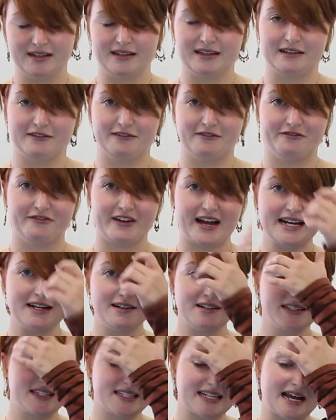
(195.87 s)
The
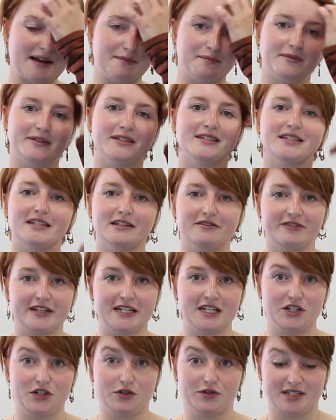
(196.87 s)
final step to
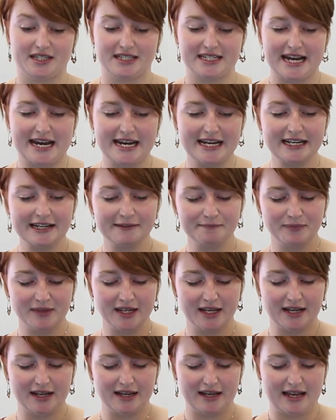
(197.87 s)
finish your snake,
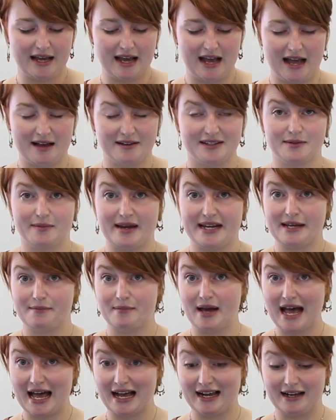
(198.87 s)
to make him
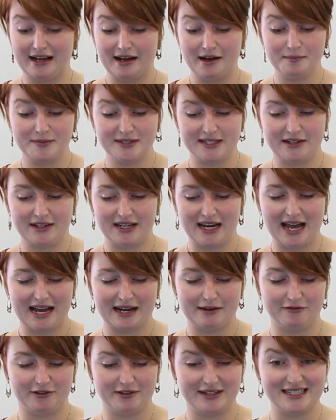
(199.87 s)
hang up so you can
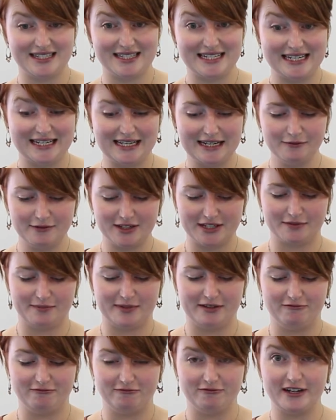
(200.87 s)
hang him from the ceiling, which would
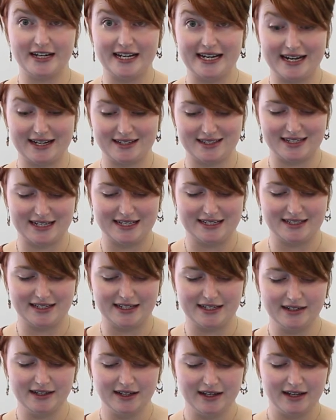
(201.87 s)
be really
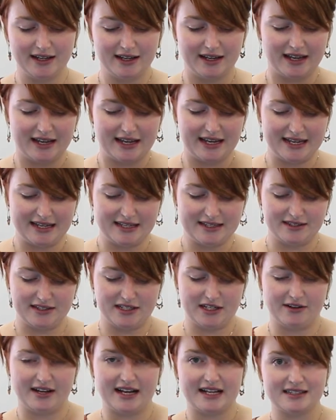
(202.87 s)
exciting, is
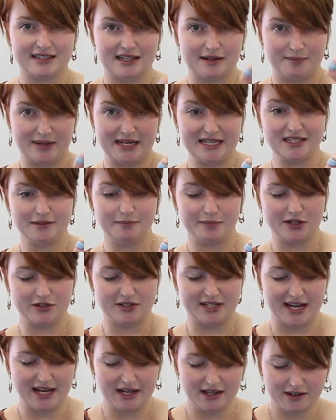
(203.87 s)
you get a piece of blue
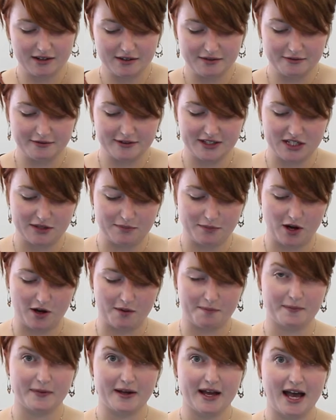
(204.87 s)
tack, which you
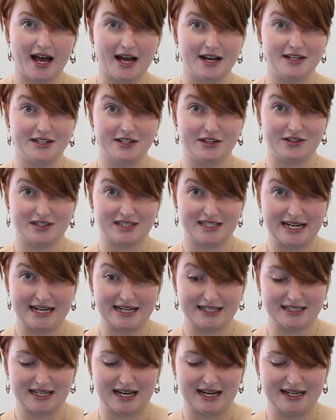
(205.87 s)
pop under your
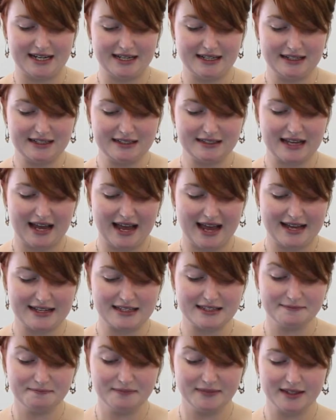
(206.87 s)
snake's head,